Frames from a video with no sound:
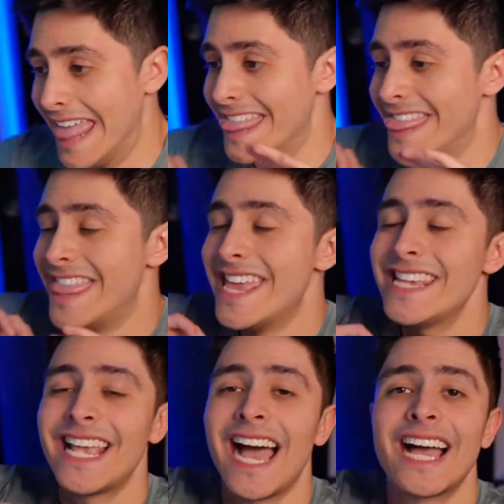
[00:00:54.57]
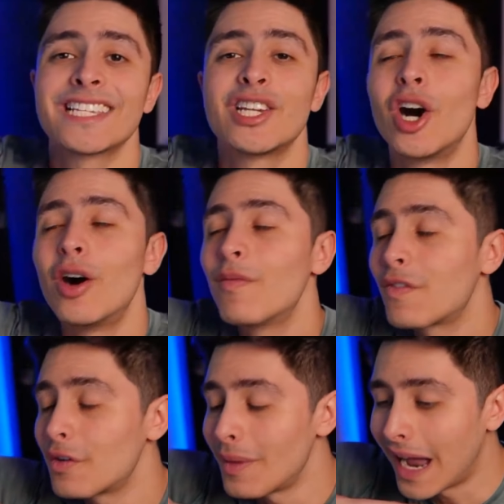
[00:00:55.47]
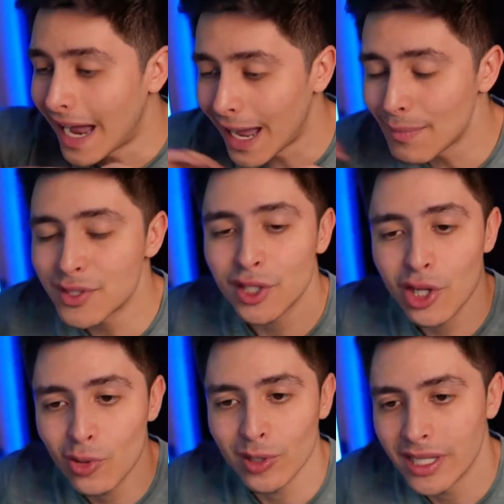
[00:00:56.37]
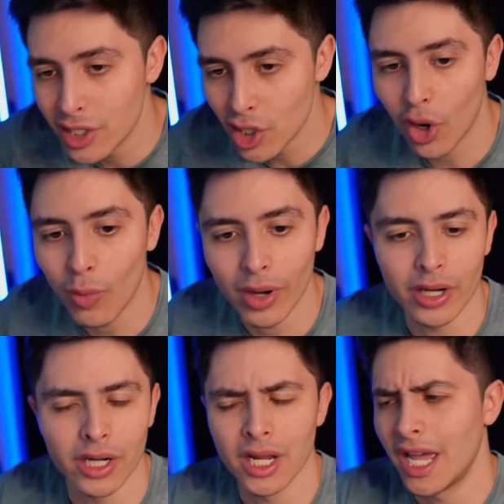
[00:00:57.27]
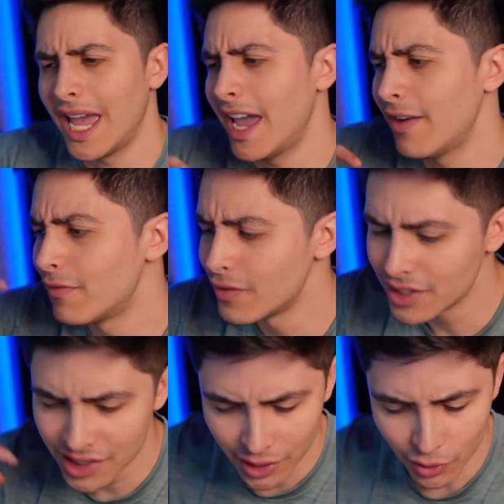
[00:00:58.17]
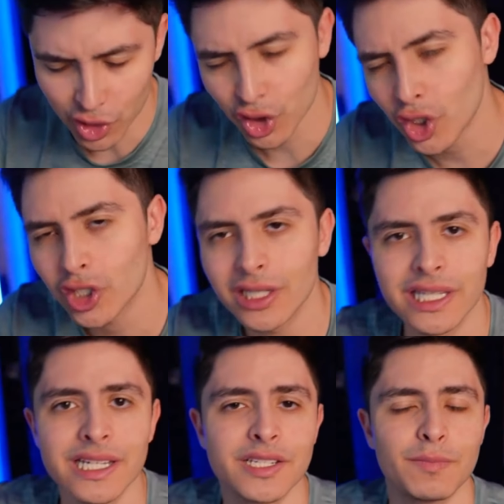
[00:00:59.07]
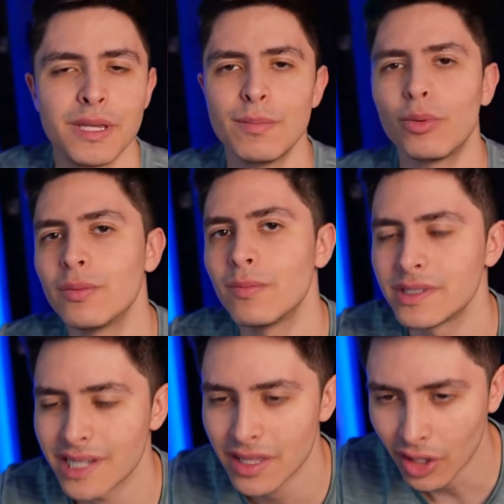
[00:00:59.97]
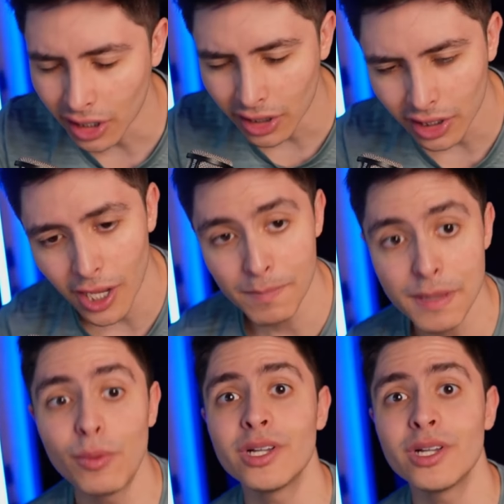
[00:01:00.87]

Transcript: This has come from absolutely nowhere. Every single journalist, people inside the club, people